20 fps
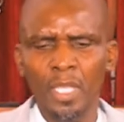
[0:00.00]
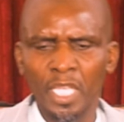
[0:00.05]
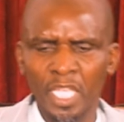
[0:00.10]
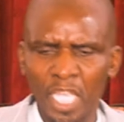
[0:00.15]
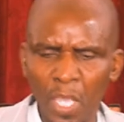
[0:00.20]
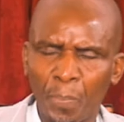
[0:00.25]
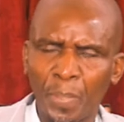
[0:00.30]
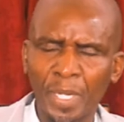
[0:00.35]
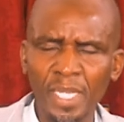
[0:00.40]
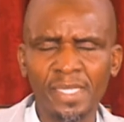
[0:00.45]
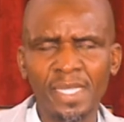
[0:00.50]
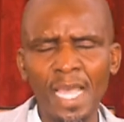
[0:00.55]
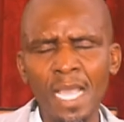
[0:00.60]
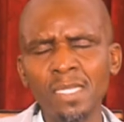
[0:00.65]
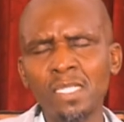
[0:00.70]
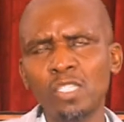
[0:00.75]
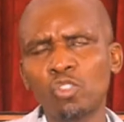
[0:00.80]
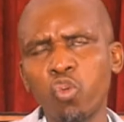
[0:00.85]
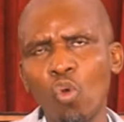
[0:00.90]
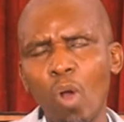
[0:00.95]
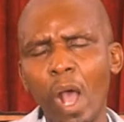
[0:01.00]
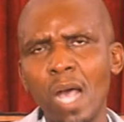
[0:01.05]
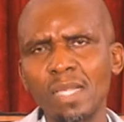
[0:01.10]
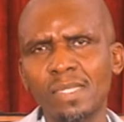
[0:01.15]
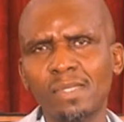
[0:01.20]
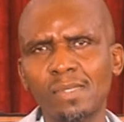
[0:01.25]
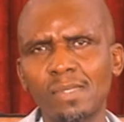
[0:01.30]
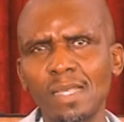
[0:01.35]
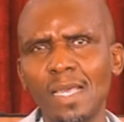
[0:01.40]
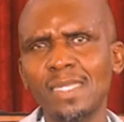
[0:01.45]
he presents to
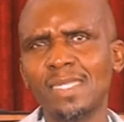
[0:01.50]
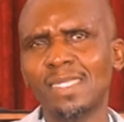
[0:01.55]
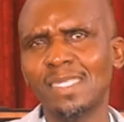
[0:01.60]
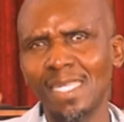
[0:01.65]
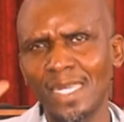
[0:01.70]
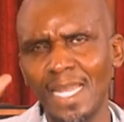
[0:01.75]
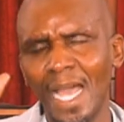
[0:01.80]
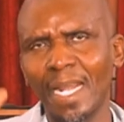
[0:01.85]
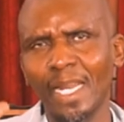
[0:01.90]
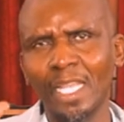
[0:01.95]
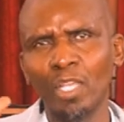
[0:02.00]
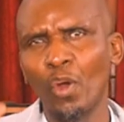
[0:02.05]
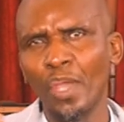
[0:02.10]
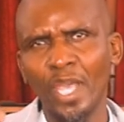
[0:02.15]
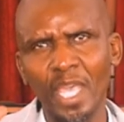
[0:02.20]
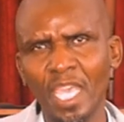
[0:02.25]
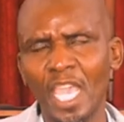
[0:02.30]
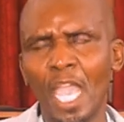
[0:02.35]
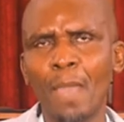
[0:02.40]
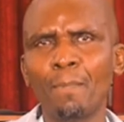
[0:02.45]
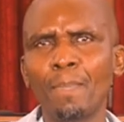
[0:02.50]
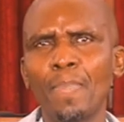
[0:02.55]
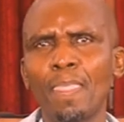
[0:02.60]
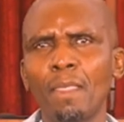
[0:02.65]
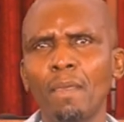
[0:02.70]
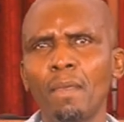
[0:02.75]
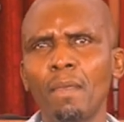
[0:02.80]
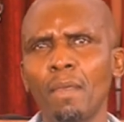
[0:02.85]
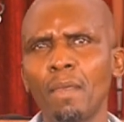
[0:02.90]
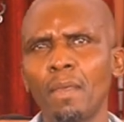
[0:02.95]
us a scenario
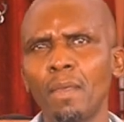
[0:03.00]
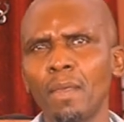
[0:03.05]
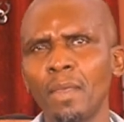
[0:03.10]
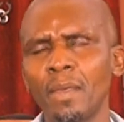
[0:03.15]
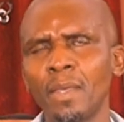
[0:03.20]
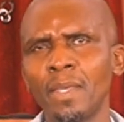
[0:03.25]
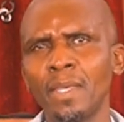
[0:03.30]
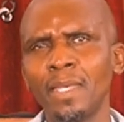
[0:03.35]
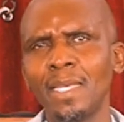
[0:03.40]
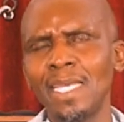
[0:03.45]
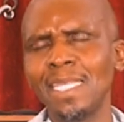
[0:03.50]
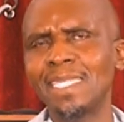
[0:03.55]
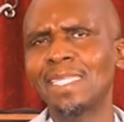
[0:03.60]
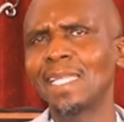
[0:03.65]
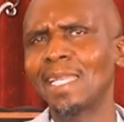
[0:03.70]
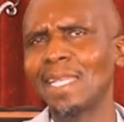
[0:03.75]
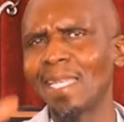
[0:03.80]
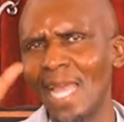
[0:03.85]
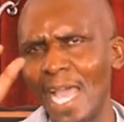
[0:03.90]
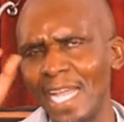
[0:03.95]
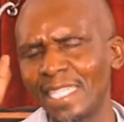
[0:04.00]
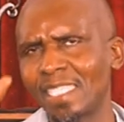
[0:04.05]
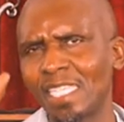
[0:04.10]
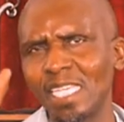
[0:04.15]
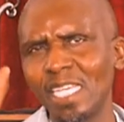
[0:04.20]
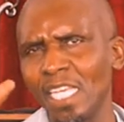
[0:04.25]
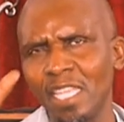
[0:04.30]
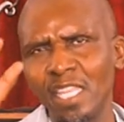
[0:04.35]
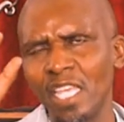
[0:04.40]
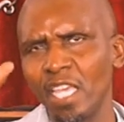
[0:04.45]
here. It's late
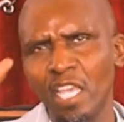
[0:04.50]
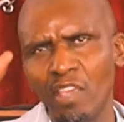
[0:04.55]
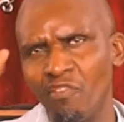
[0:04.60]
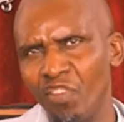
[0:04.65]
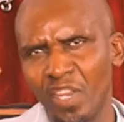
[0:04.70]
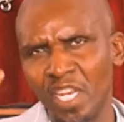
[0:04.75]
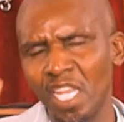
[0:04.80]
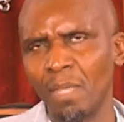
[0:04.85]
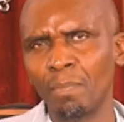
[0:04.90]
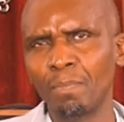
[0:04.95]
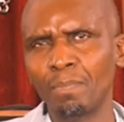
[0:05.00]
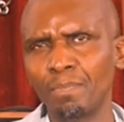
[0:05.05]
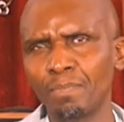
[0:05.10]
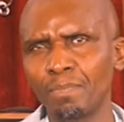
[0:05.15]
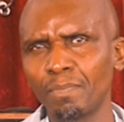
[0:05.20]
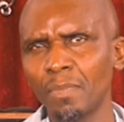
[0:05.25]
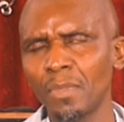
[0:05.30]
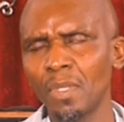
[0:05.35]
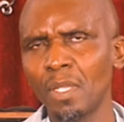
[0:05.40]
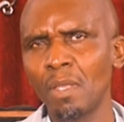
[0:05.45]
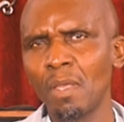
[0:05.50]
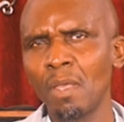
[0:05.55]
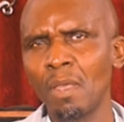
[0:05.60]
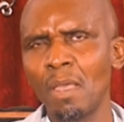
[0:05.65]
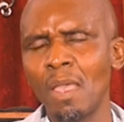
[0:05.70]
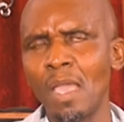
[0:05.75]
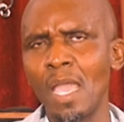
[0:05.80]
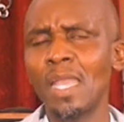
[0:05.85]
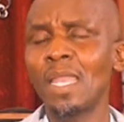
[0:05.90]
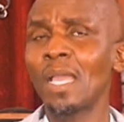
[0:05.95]
in the evening,
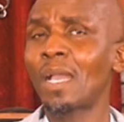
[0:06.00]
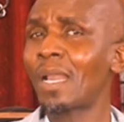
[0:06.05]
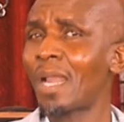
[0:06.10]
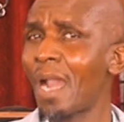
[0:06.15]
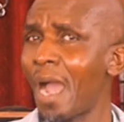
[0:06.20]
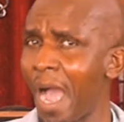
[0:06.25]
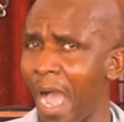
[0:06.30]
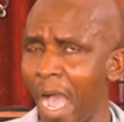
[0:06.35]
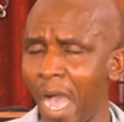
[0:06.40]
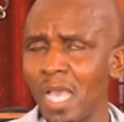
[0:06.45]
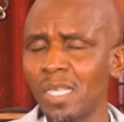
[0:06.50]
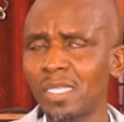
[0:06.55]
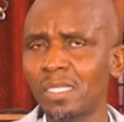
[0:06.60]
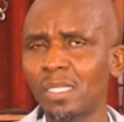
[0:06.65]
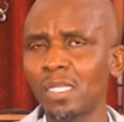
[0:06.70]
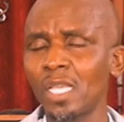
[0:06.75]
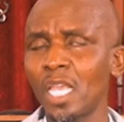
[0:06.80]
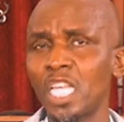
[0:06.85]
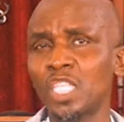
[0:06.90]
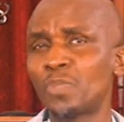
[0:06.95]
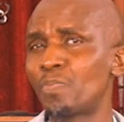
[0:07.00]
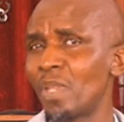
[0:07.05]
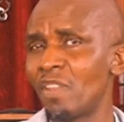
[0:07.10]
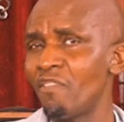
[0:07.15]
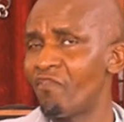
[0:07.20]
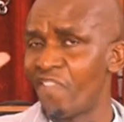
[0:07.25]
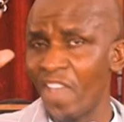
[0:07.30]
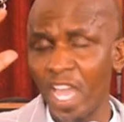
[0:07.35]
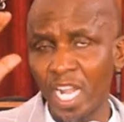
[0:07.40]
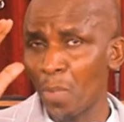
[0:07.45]
and Christ has
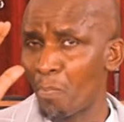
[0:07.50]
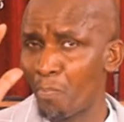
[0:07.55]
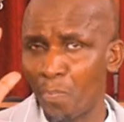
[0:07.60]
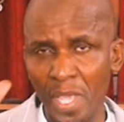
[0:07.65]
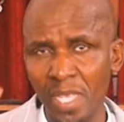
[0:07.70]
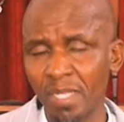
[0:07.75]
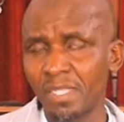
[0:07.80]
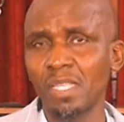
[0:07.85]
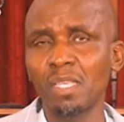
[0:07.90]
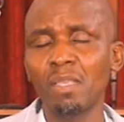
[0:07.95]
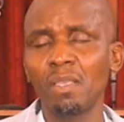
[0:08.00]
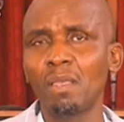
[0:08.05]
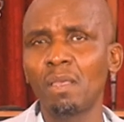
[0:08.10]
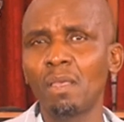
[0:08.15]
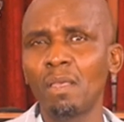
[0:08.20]
been very busy